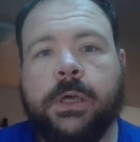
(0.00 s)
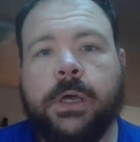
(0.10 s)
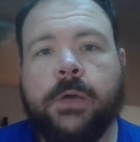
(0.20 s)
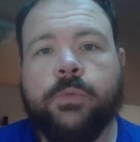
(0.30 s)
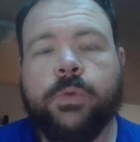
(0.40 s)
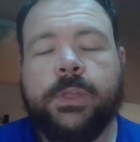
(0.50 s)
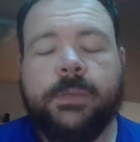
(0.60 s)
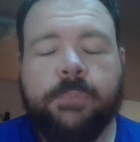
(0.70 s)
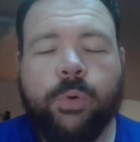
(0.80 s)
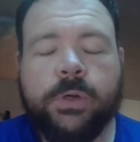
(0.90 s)
really
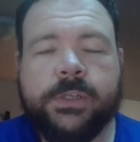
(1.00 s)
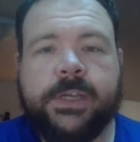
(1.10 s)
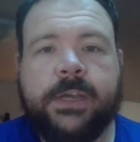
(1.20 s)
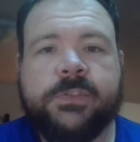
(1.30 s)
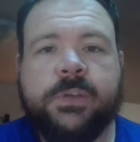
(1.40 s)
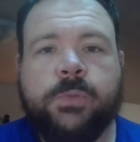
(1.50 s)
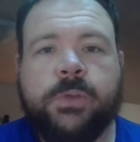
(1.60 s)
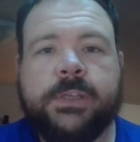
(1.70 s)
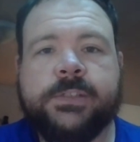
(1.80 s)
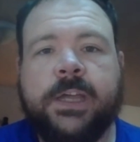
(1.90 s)
important to have someone
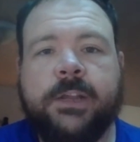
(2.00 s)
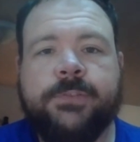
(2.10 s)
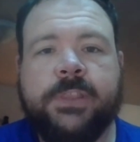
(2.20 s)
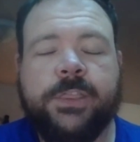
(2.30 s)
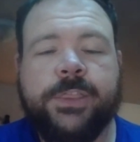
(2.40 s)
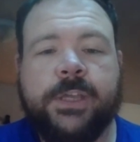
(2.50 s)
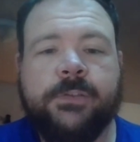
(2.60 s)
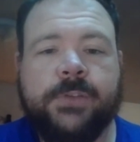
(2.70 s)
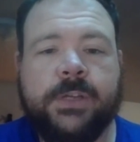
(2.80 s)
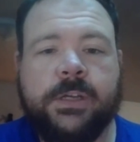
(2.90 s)
that's kind of in the thick
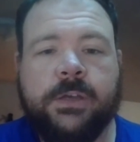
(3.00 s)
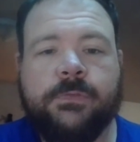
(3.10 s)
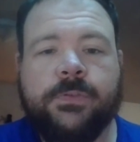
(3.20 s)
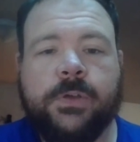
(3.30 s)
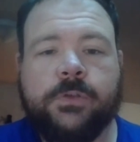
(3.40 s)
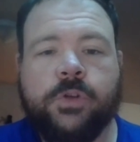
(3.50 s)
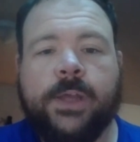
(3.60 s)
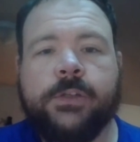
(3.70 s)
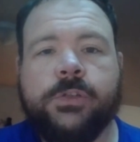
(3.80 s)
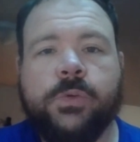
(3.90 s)
of it, of
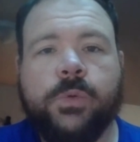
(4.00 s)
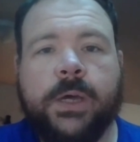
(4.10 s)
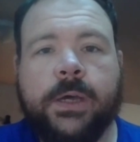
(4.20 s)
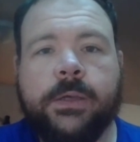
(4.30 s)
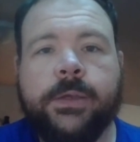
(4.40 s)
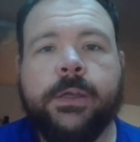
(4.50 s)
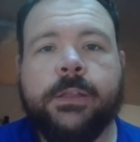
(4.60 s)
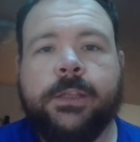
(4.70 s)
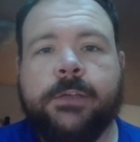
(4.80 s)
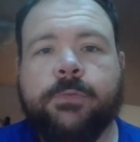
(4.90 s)
trying to
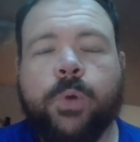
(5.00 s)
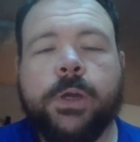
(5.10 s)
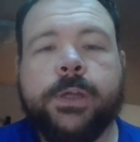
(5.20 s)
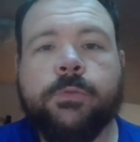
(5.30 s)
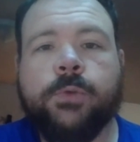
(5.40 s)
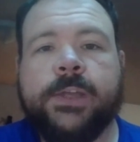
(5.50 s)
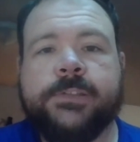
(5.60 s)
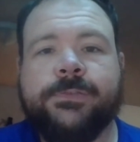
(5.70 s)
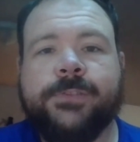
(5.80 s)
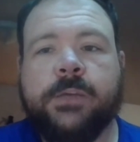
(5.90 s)
live, work, and raise
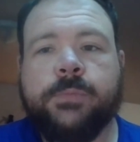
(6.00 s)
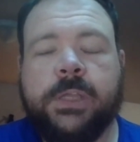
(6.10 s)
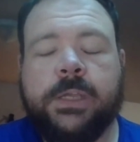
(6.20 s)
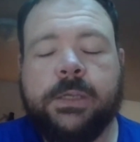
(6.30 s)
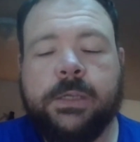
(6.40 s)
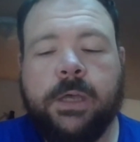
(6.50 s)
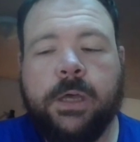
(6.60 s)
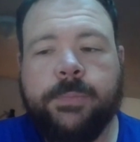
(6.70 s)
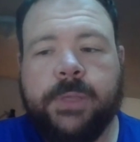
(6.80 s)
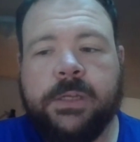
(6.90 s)
a family
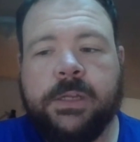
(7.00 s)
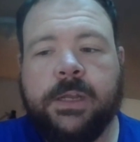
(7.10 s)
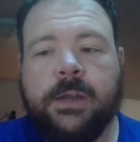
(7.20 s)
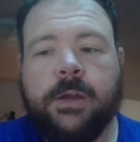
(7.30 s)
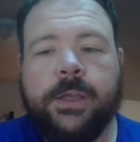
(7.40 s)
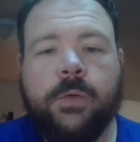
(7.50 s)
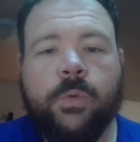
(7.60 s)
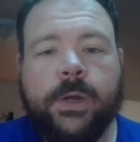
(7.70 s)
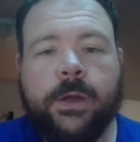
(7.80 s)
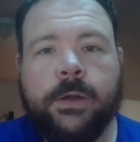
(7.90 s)
in an area
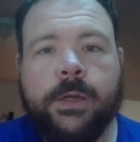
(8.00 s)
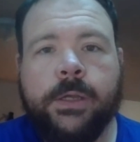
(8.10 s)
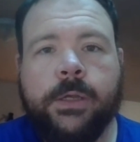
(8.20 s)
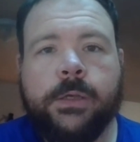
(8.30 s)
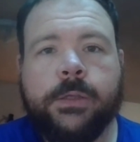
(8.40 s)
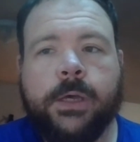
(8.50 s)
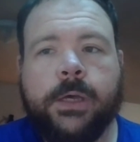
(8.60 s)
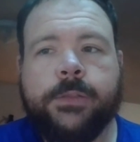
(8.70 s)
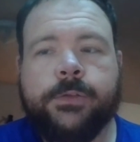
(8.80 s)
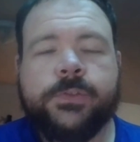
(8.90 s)
where
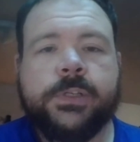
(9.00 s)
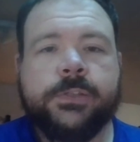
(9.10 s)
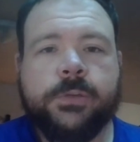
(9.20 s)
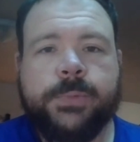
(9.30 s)
those things are